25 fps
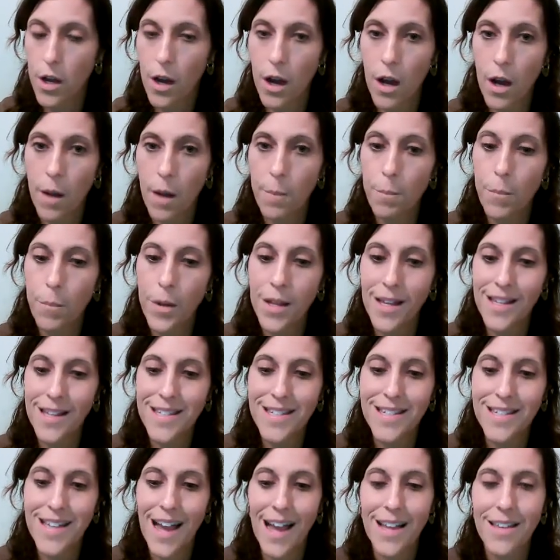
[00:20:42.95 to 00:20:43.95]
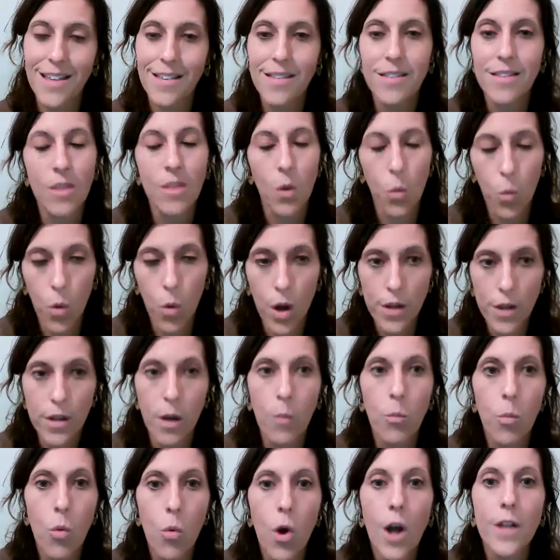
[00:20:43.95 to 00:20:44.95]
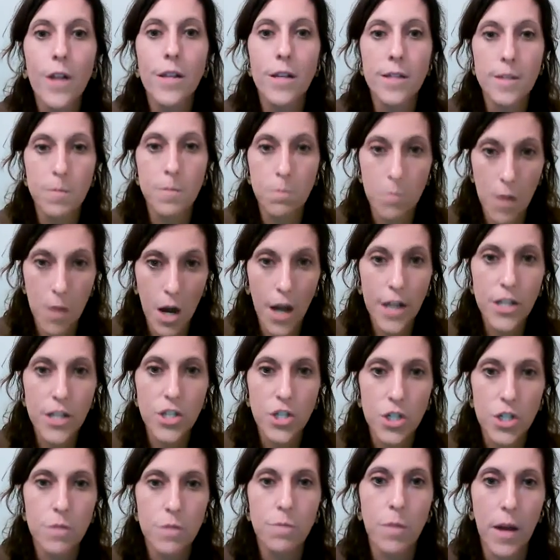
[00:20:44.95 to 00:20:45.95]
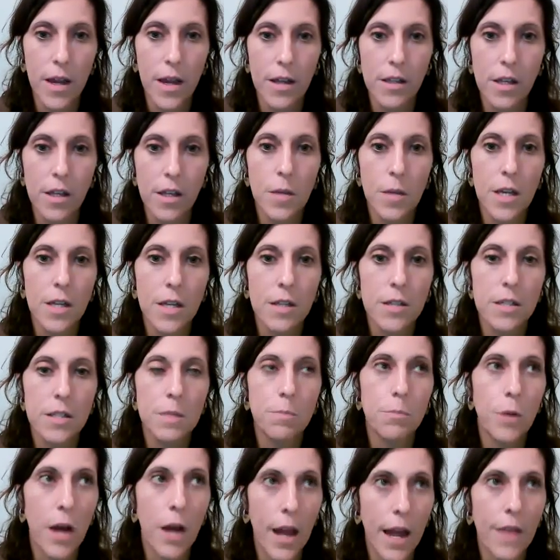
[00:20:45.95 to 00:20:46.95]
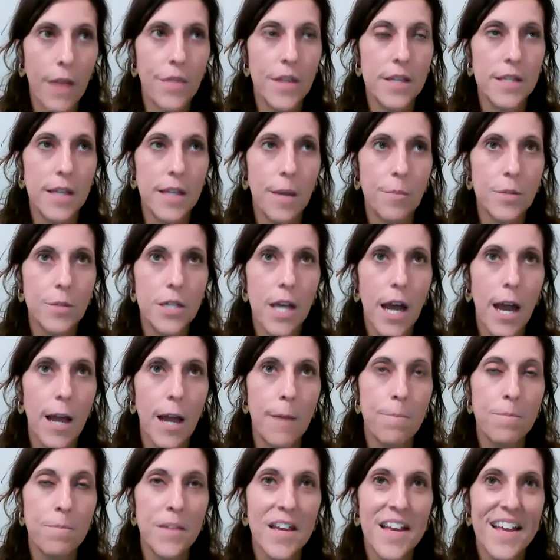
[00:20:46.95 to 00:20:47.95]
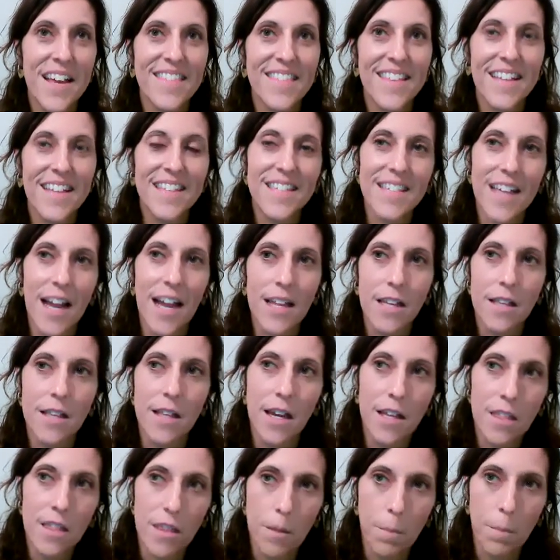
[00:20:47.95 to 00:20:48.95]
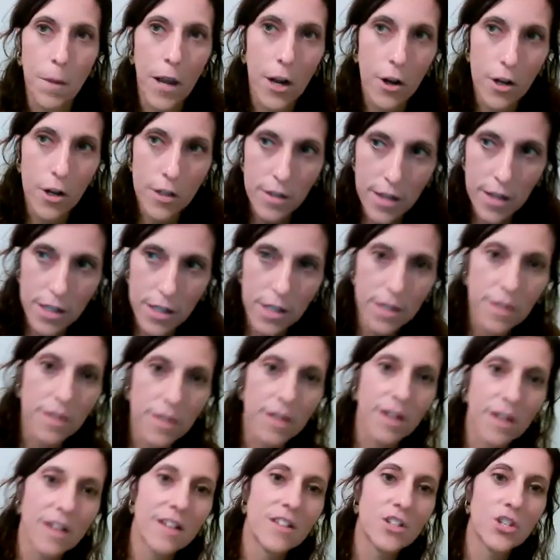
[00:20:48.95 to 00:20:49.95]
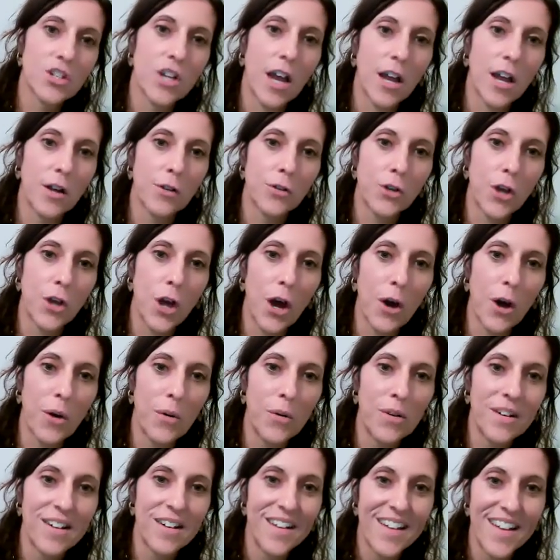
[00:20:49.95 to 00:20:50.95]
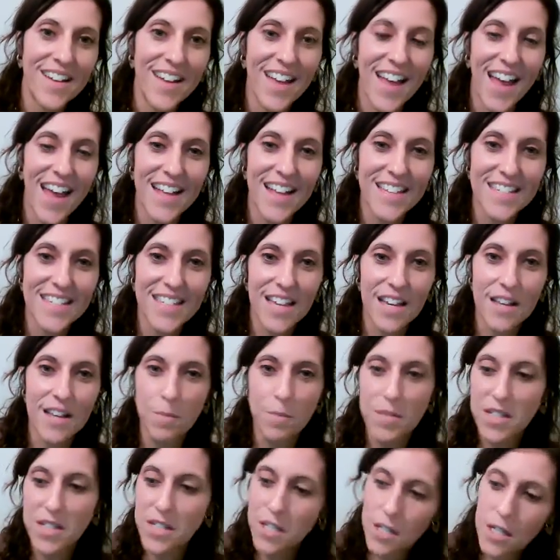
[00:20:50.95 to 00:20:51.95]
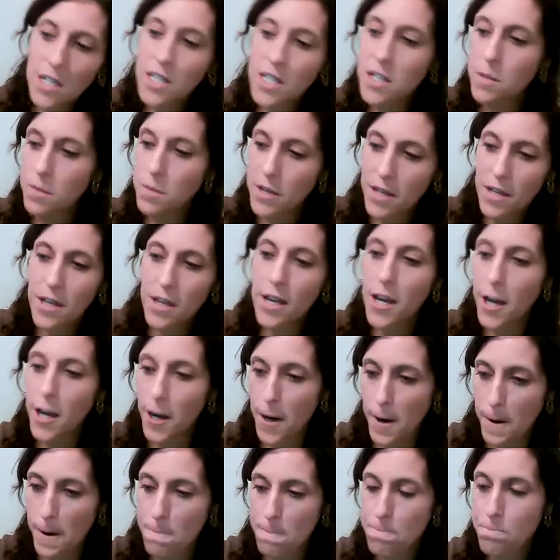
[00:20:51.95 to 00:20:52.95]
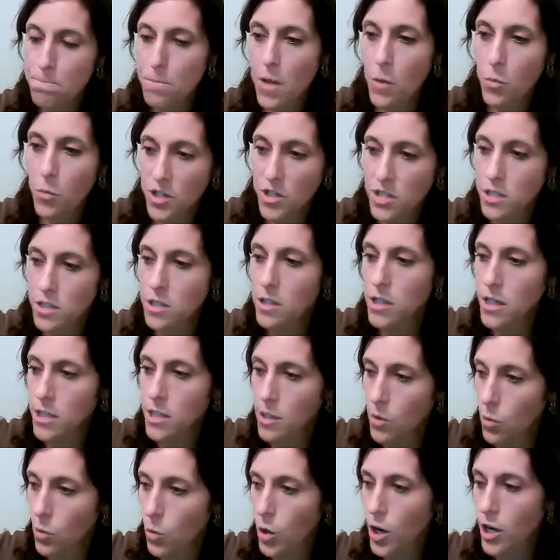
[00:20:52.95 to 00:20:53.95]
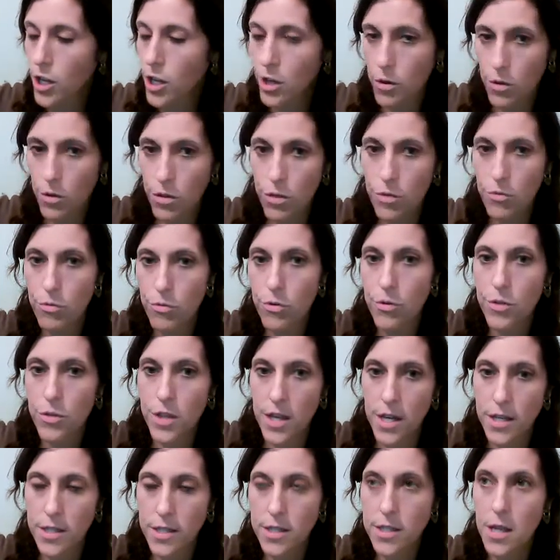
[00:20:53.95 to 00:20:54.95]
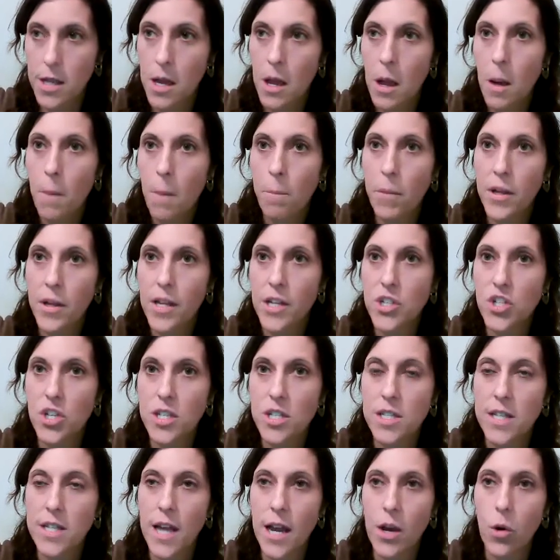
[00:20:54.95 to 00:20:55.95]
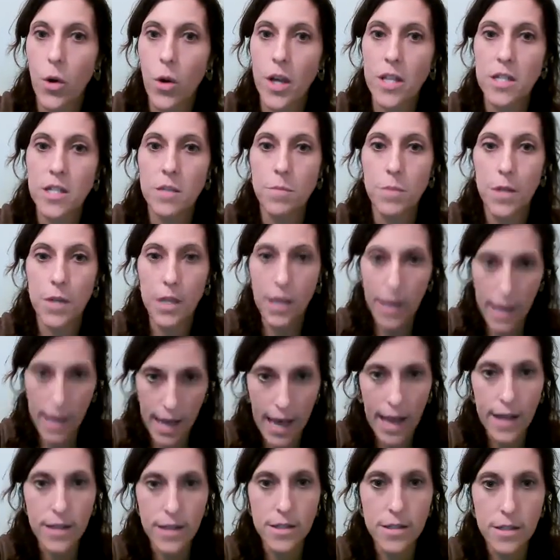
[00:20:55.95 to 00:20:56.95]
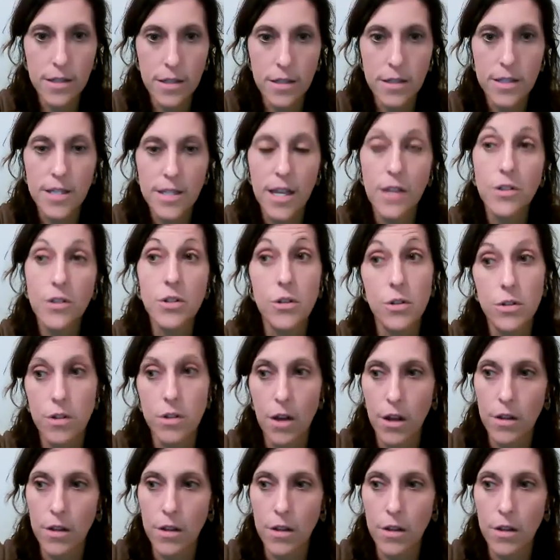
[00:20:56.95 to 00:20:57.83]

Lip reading: But it's not the one-on-one as much by any means. But at the same time, that's kind of like the parent letting the child go and saying, I'm still going to be here and we're still going to work you through this, but it's just not going to be as centered on.